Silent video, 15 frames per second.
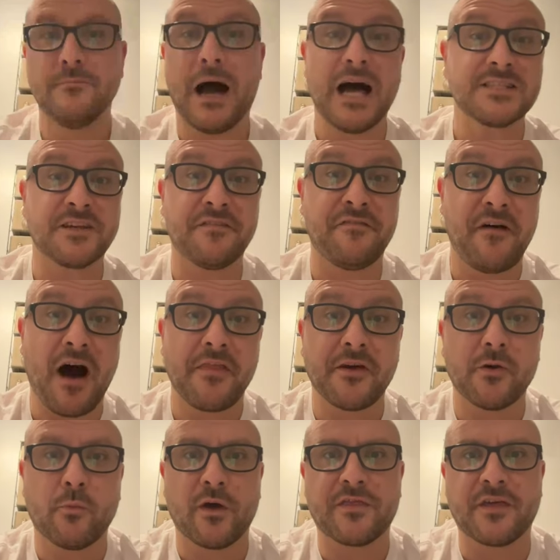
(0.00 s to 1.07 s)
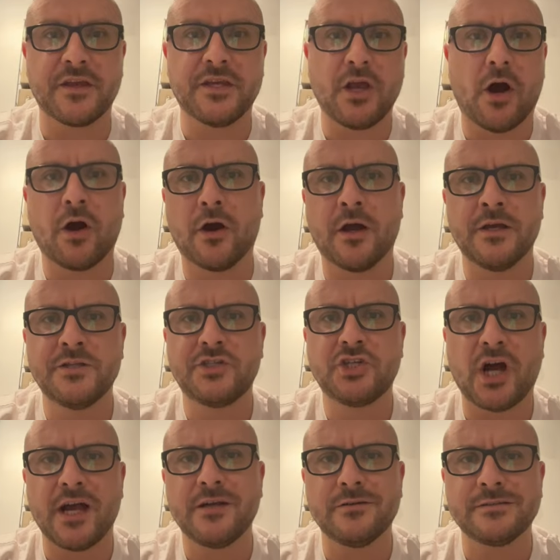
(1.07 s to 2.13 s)
As a father with a young
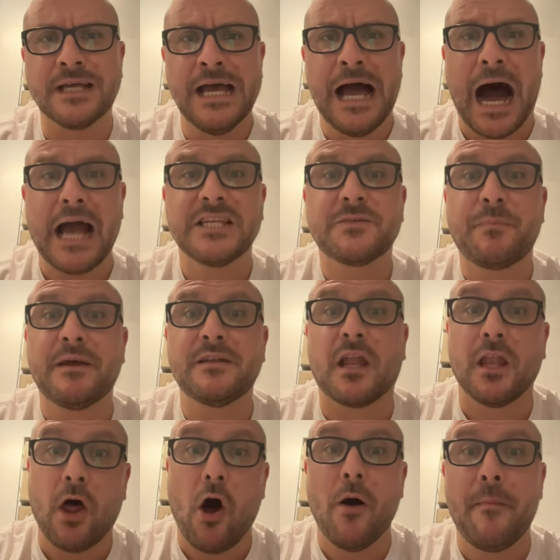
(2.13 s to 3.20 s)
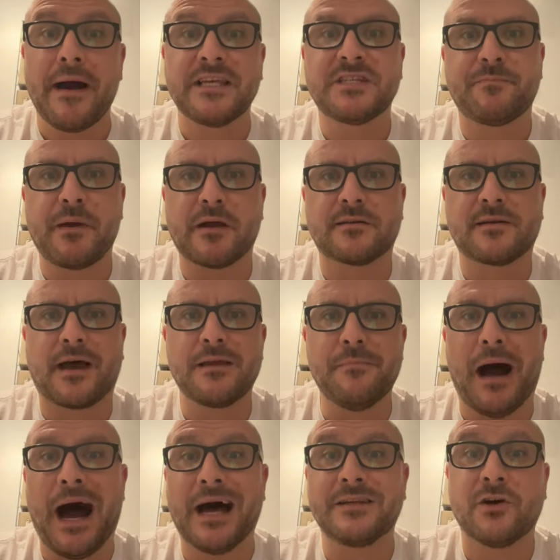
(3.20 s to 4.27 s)
child, I spend a lot of my spare
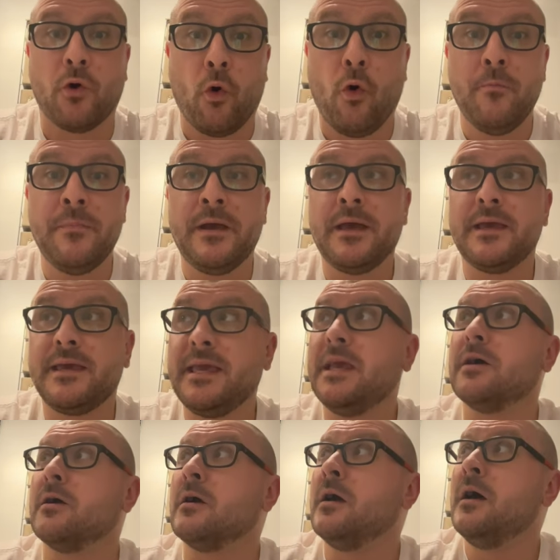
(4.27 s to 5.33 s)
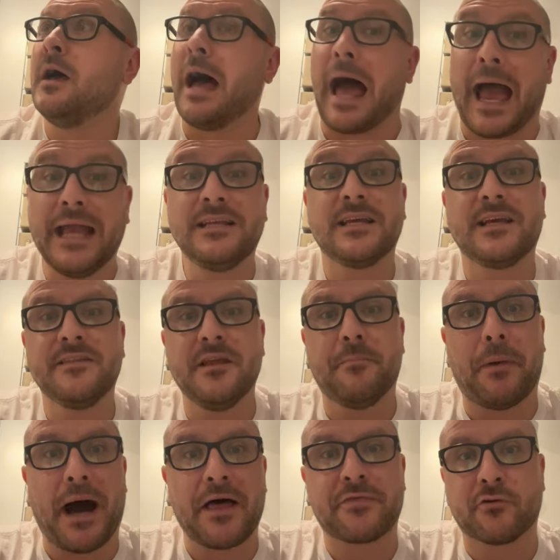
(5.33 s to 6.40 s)
time at home here, hiding in the
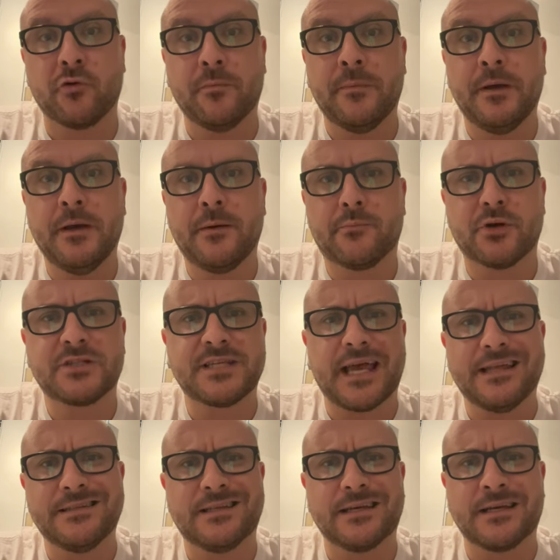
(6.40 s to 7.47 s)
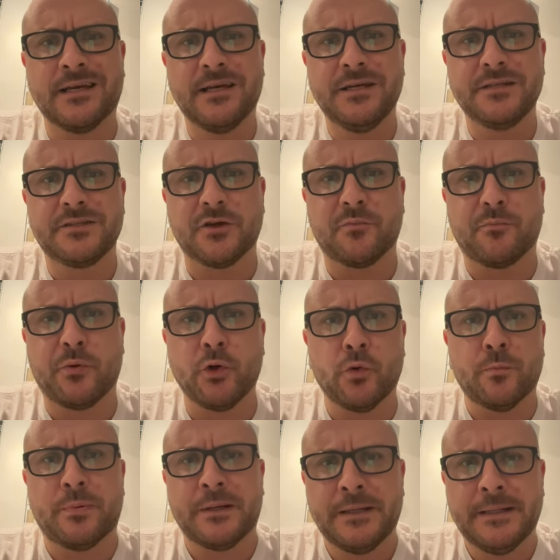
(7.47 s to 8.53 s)
bathroom, pretending to
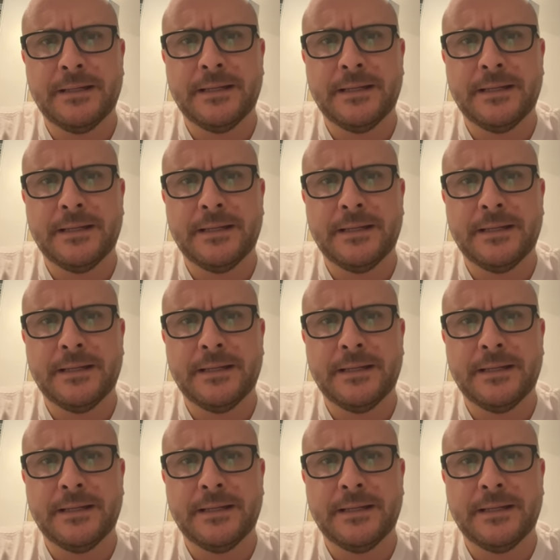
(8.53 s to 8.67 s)
poop.